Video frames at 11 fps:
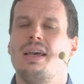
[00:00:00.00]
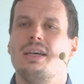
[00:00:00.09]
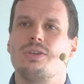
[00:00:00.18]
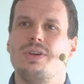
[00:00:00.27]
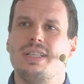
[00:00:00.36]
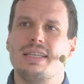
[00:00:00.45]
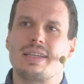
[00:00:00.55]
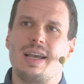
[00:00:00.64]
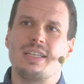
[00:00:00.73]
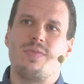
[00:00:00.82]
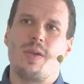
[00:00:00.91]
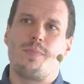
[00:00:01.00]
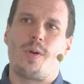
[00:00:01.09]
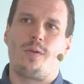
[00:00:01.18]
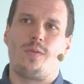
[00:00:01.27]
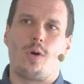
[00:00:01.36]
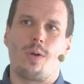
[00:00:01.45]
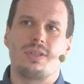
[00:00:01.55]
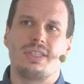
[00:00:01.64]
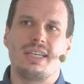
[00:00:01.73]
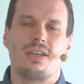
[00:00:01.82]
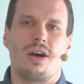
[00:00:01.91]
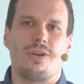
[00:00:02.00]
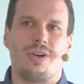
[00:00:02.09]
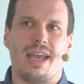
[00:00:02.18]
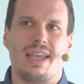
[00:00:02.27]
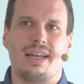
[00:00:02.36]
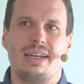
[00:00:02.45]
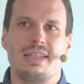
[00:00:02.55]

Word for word: So in this case, we performed 600 ALD